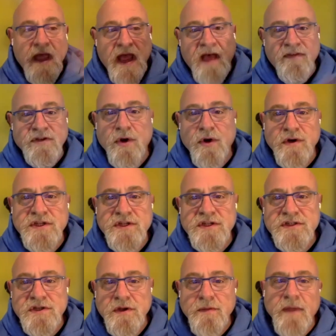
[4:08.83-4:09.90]
avatar
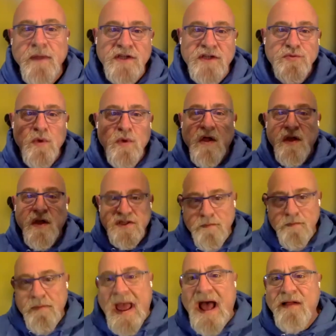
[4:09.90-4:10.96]
system as well as the
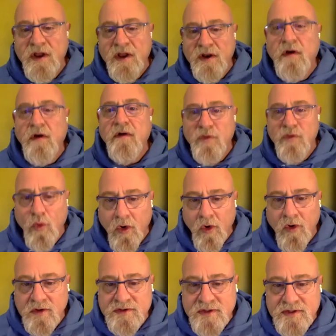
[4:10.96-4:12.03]
palette of the world,